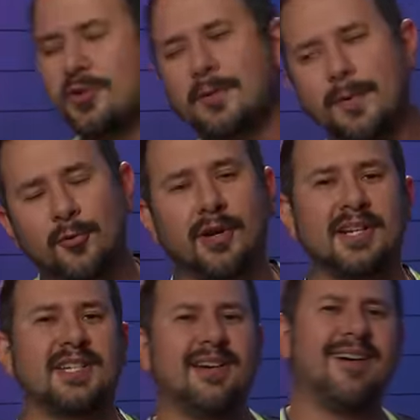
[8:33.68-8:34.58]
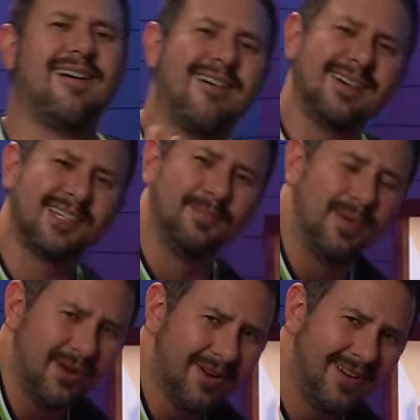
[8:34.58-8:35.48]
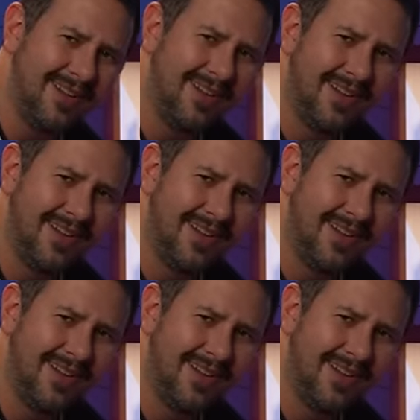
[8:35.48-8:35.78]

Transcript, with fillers: some people are gonna say, oh, Artisan Pure,